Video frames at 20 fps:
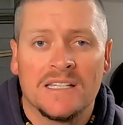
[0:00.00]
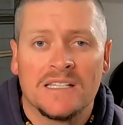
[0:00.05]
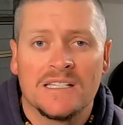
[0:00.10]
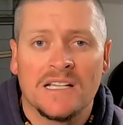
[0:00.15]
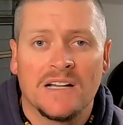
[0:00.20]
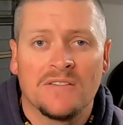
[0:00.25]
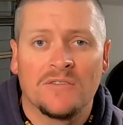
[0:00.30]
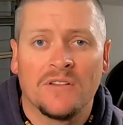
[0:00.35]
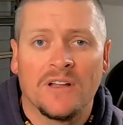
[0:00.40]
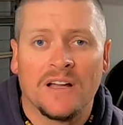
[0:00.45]

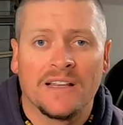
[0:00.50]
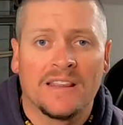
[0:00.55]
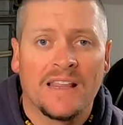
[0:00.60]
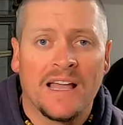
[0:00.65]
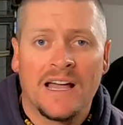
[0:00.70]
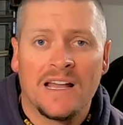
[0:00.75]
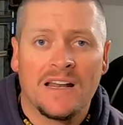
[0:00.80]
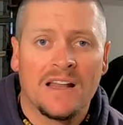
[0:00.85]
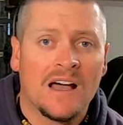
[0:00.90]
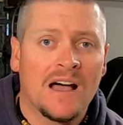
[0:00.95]
stuff like
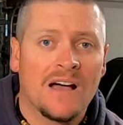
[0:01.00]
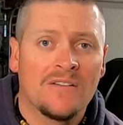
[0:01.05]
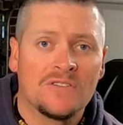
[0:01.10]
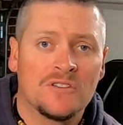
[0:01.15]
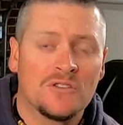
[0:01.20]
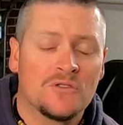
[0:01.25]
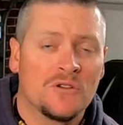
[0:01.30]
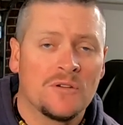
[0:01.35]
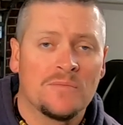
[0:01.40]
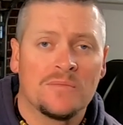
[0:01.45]
that
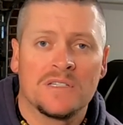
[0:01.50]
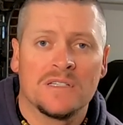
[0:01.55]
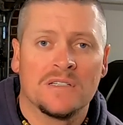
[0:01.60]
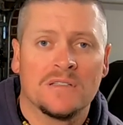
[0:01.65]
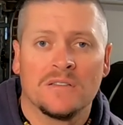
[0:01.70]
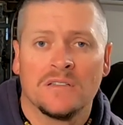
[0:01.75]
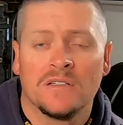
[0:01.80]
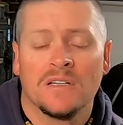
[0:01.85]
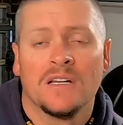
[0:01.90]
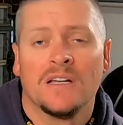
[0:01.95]
after trips
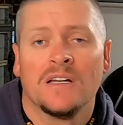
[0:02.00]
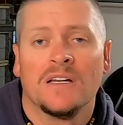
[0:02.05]
and